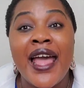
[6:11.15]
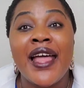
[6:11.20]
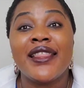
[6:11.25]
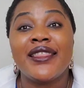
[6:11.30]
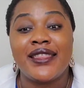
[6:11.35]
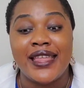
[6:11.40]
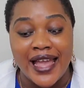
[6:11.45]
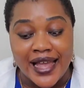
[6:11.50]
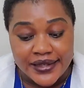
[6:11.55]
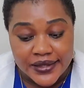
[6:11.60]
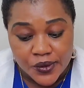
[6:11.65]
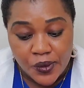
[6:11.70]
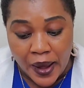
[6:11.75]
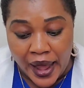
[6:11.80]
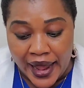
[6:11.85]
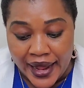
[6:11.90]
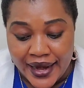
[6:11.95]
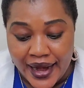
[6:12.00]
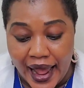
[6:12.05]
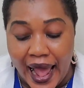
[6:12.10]
That's
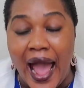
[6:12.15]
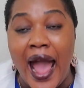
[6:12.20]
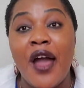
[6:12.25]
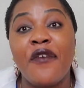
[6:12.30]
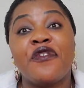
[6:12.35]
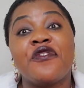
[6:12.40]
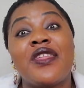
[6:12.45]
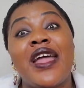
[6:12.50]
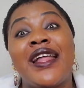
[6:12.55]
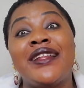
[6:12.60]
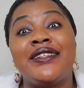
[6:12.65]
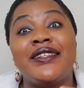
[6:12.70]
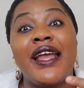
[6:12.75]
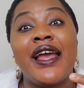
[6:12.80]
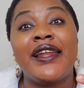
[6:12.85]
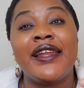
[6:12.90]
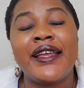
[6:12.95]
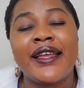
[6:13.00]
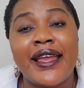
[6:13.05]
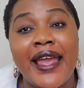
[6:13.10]
why after
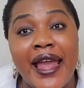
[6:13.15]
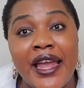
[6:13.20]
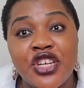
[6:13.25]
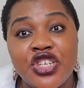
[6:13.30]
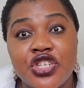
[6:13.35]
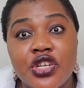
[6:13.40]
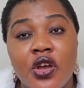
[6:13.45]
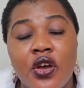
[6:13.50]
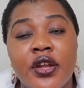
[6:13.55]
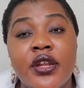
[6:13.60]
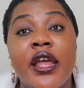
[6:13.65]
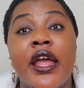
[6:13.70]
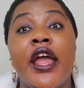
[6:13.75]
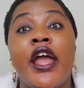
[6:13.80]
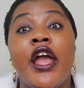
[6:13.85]
delegation,